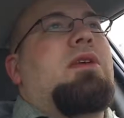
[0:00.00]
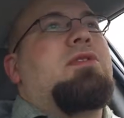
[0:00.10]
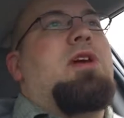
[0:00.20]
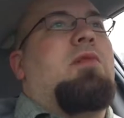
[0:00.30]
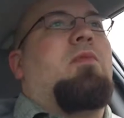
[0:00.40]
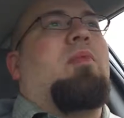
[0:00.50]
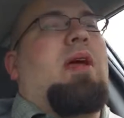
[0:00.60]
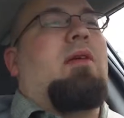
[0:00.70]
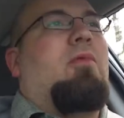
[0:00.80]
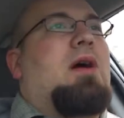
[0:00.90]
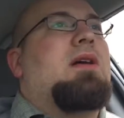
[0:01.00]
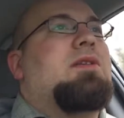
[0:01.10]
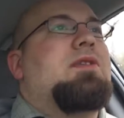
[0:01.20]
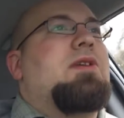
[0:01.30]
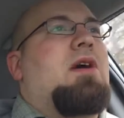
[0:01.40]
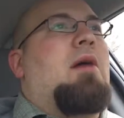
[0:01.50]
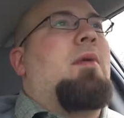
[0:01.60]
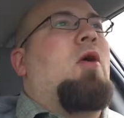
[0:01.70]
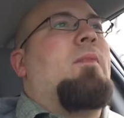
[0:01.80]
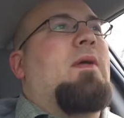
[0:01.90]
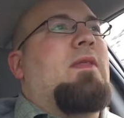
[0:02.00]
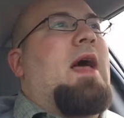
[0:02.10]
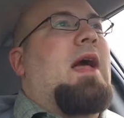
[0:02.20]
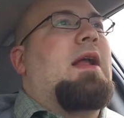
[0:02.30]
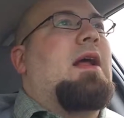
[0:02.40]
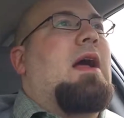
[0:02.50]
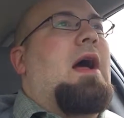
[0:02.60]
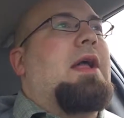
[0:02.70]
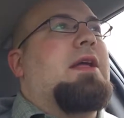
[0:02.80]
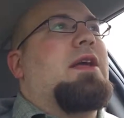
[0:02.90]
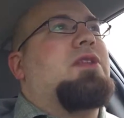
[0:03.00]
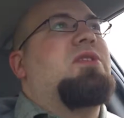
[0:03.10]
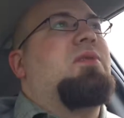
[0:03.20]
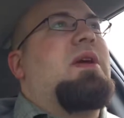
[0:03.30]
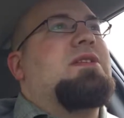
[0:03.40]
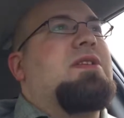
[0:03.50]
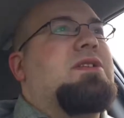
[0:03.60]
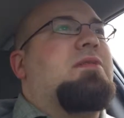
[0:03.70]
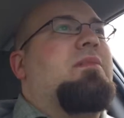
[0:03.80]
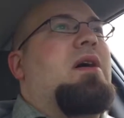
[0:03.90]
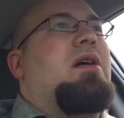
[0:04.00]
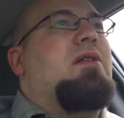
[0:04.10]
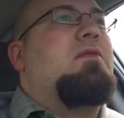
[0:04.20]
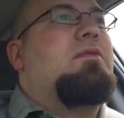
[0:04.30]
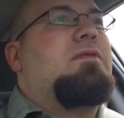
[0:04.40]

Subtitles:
in general plan-wise, I'm hoping that I can get to a system of,